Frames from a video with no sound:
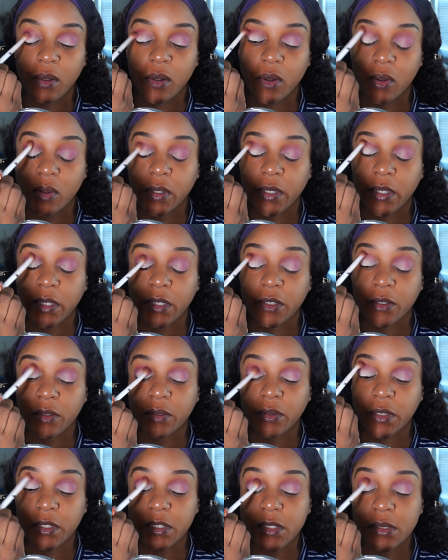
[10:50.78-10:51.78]
going in the
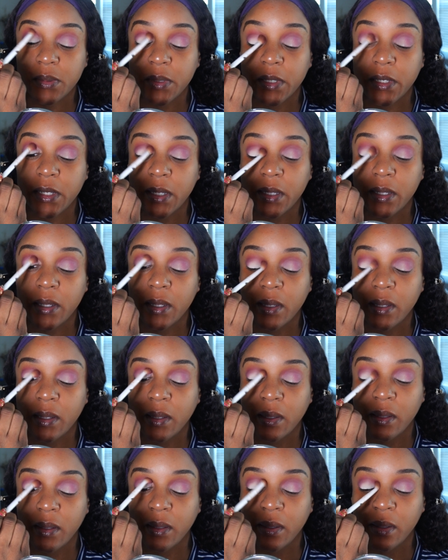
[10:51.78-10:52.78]
crease with it
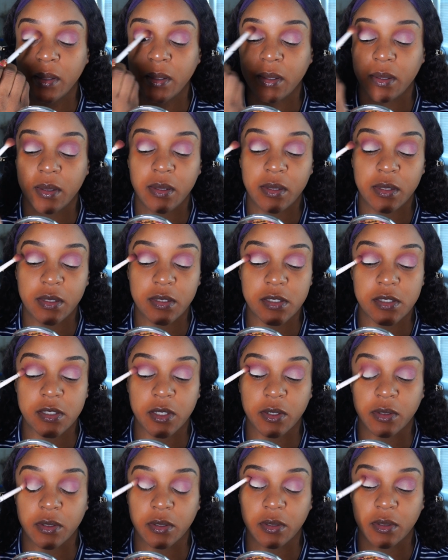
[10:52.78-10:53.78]
in
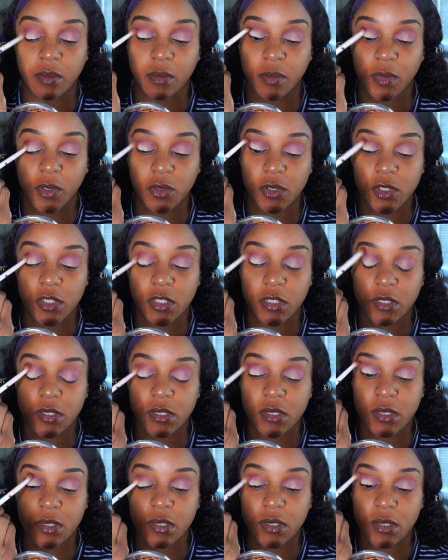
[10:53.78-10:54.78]
circular
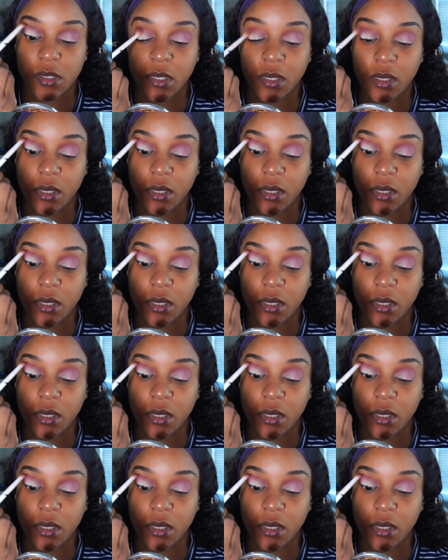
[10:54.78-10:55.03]
motions.